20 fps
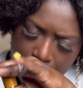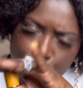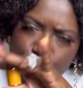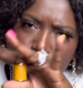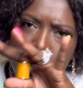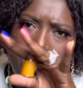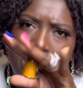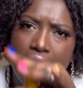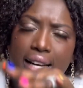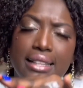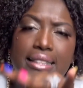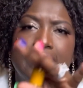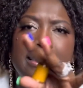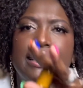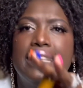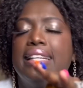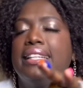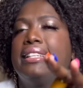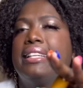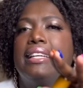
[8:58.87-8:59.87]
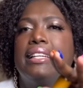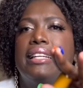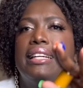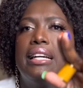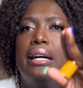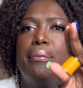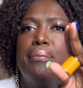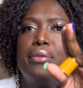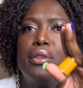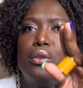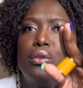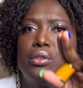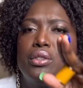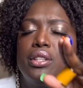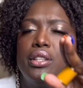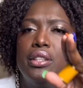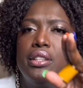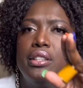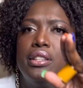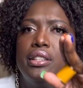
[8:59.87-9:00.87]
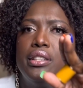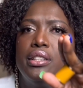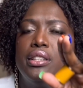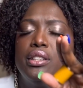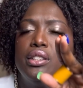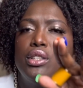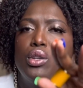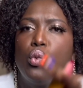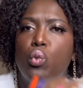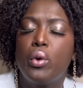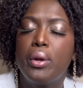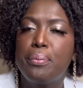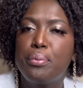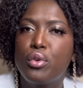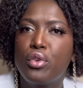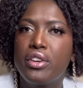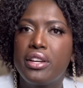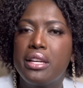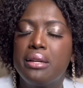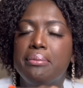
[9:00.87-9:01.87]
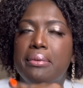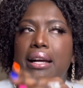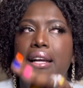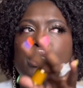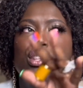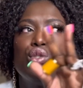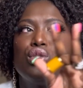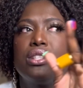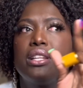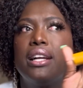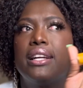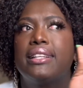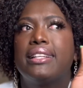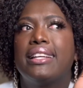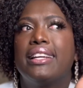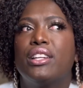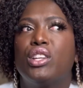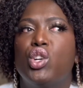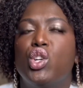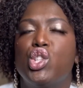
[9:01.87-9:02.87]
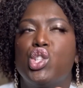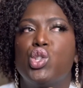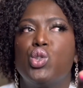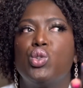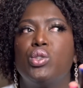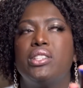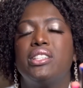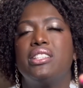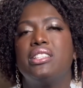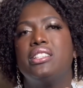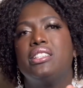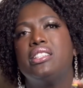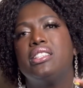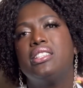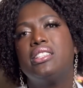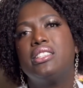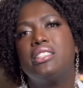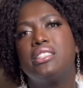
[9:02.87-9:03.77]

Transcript: you start to get that the whipped cream, and you start to get also the